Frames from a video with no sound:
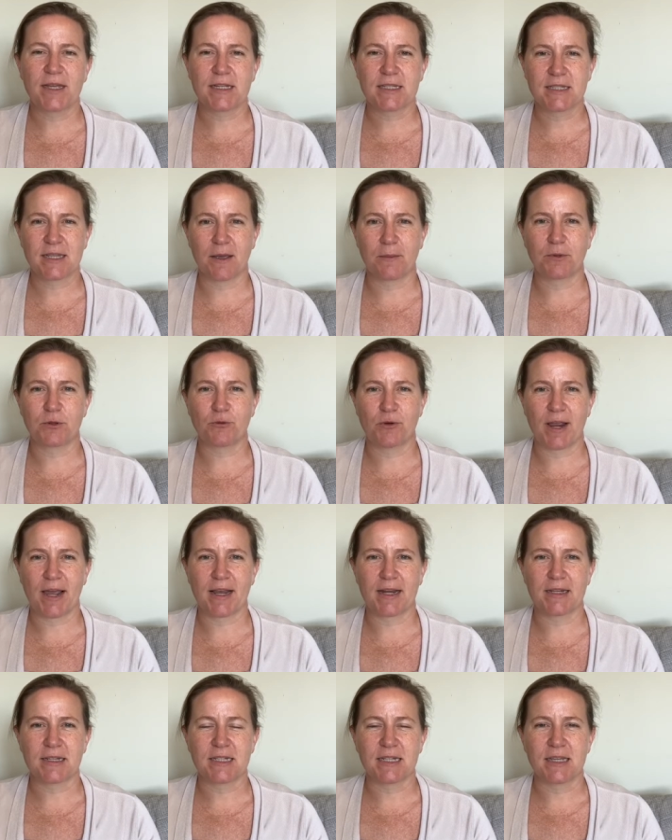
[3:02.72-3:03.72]
accept
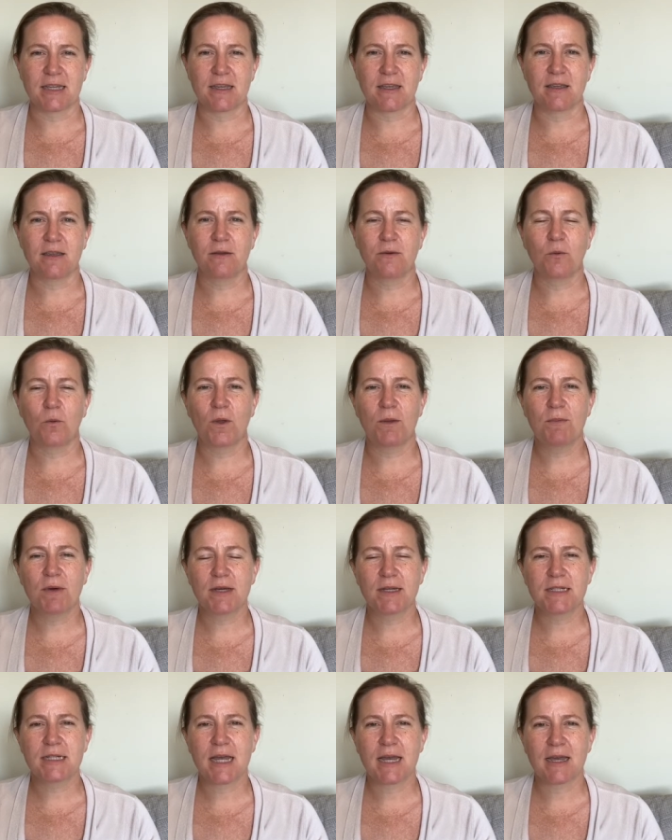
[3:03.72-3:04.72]
reality, we
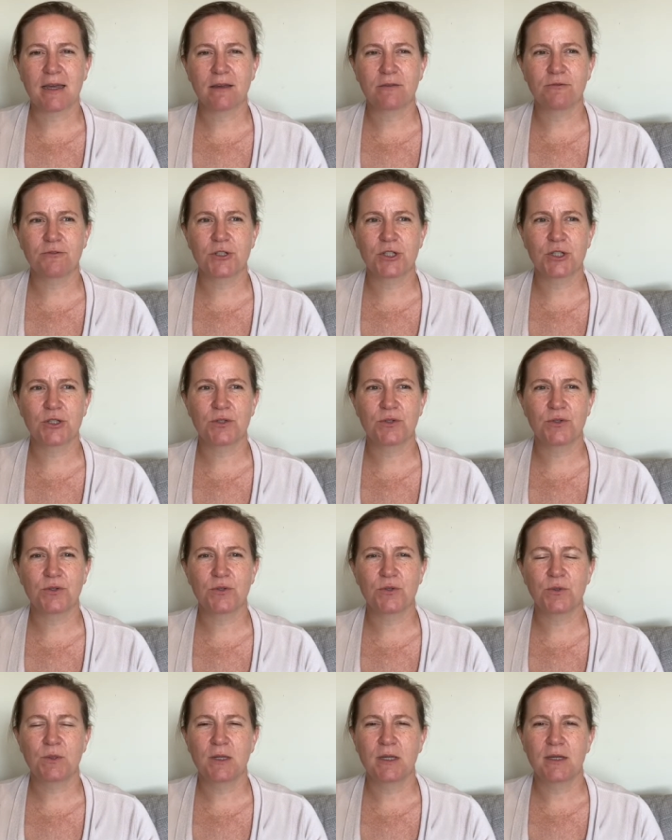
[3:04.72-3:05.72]
might have
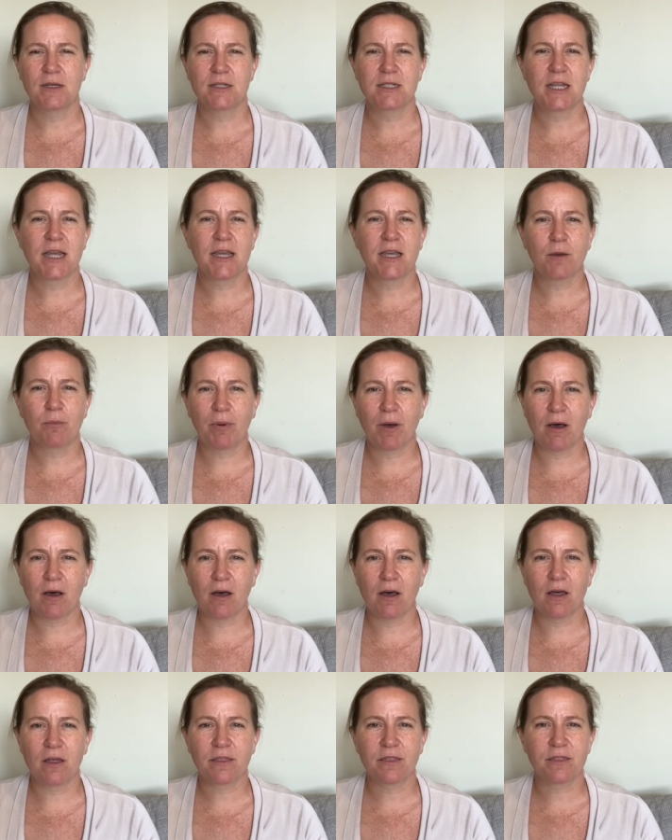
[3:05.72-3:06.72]
to take a
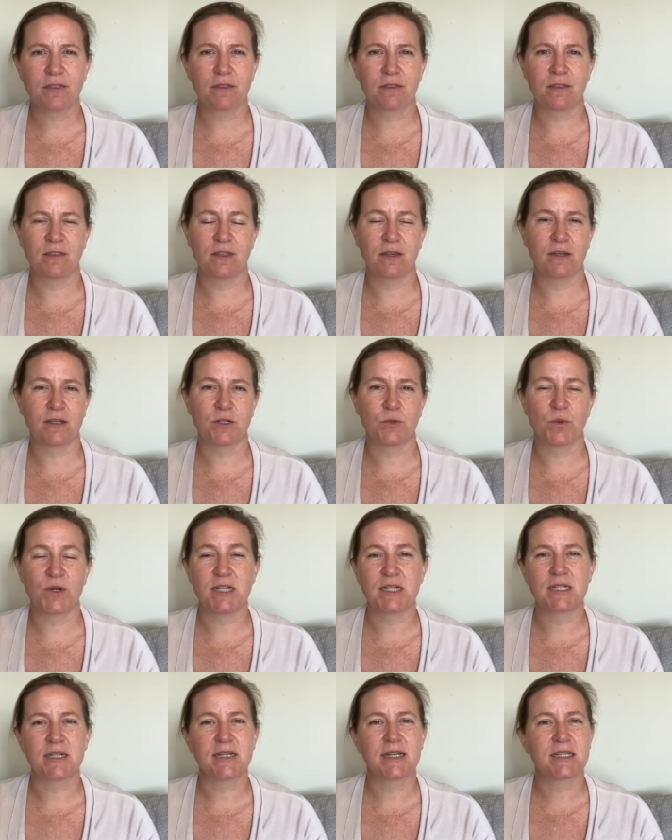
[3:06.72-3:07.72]
path that we
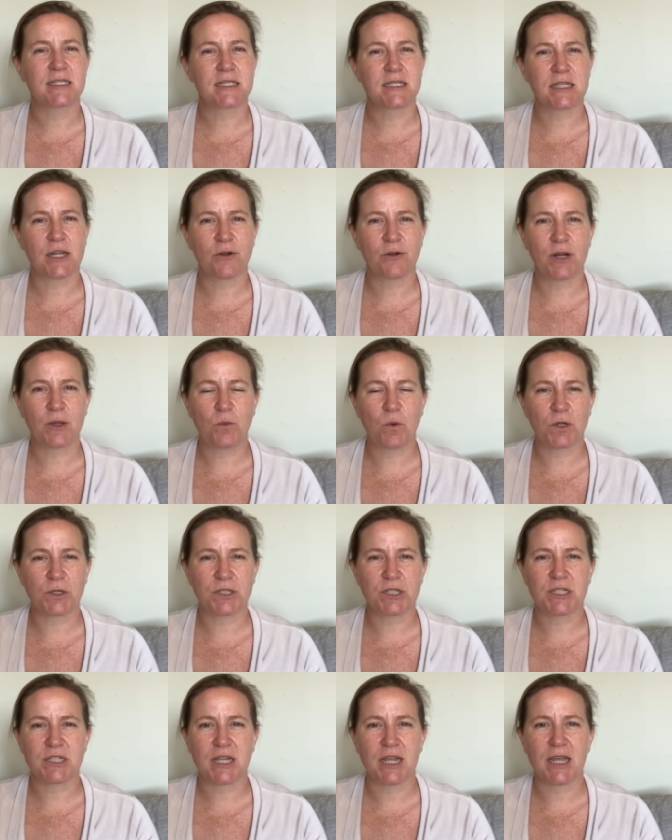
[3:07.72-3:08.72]
didn't necessarily
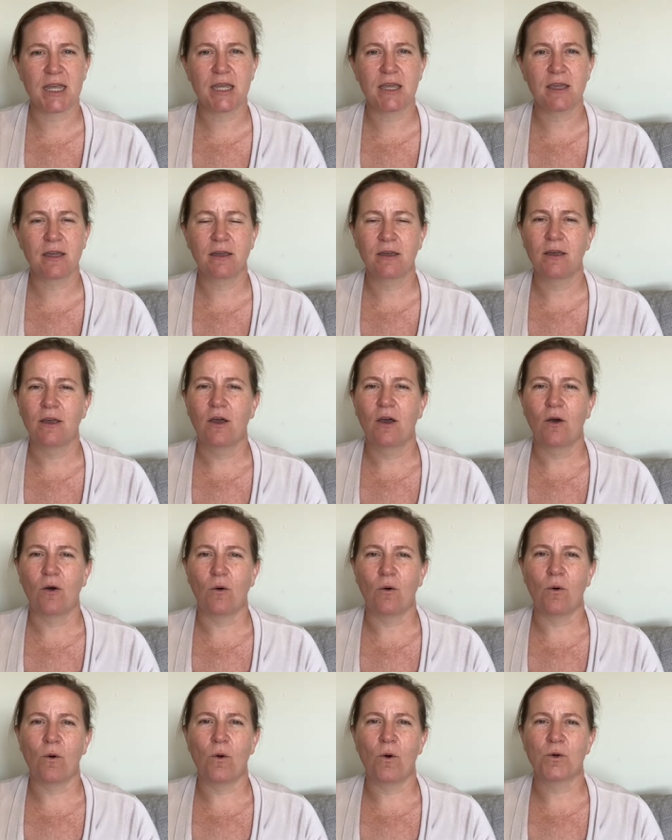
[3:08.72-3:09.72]
want to take
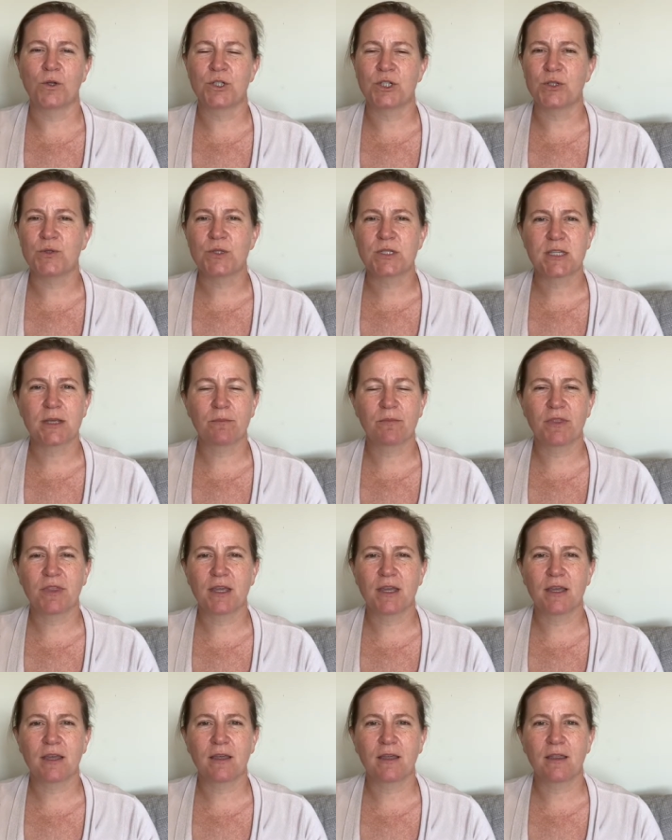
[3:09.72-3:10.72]
or do
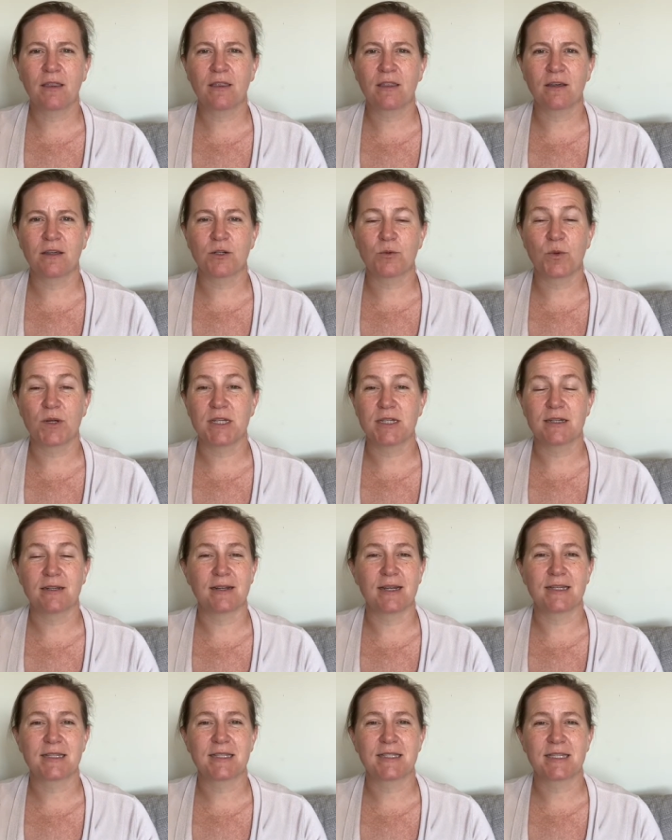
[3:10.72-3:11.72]
something that we didn't
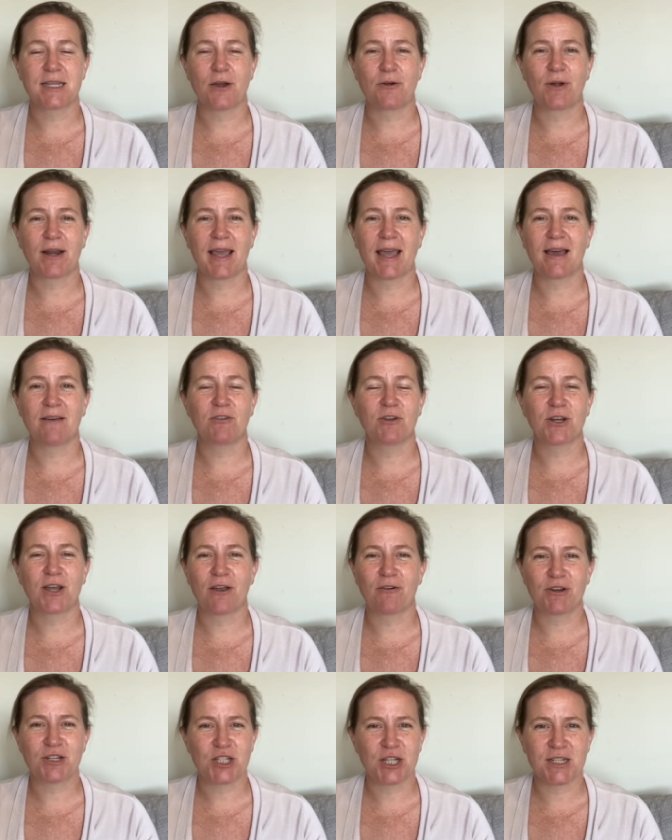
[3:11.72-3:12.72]
necessarily have on
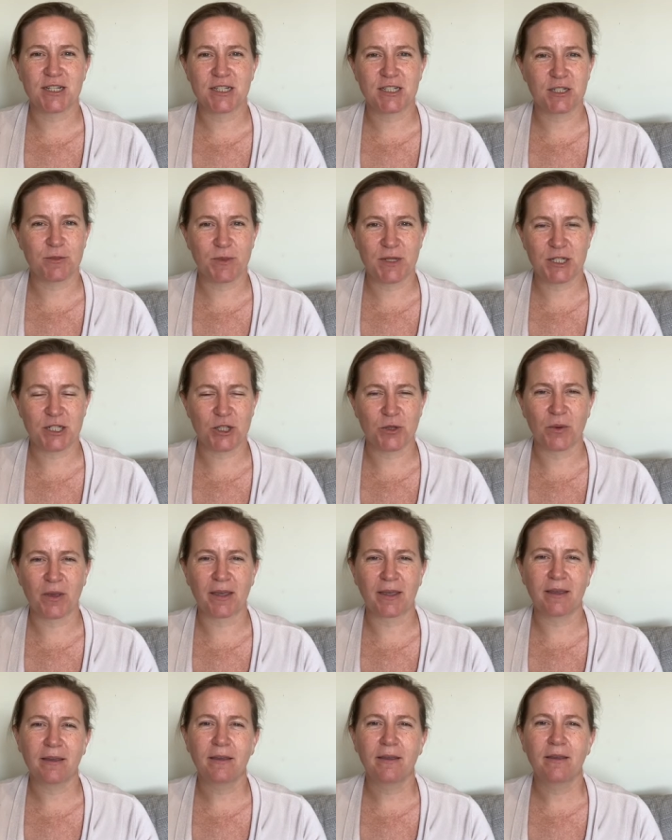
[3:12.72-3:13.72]
our agenda to be
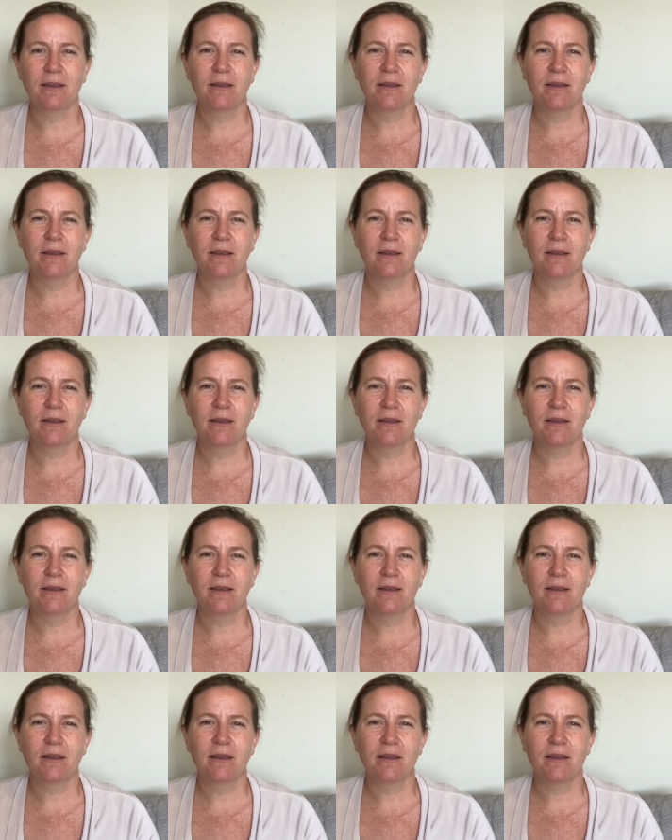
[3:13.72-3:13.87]
doing.